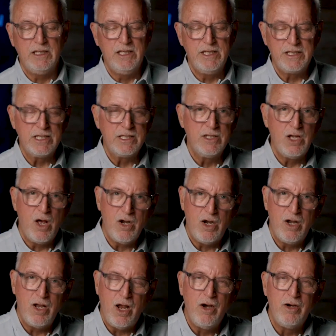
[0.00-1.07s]
And he says, no,
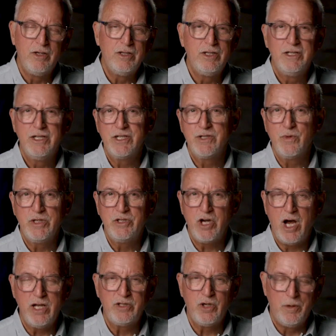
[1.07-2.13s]
no, no. It's what
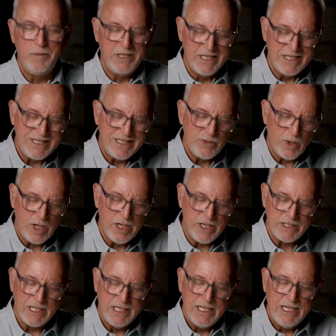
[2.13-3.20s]
John told me. This is where it is.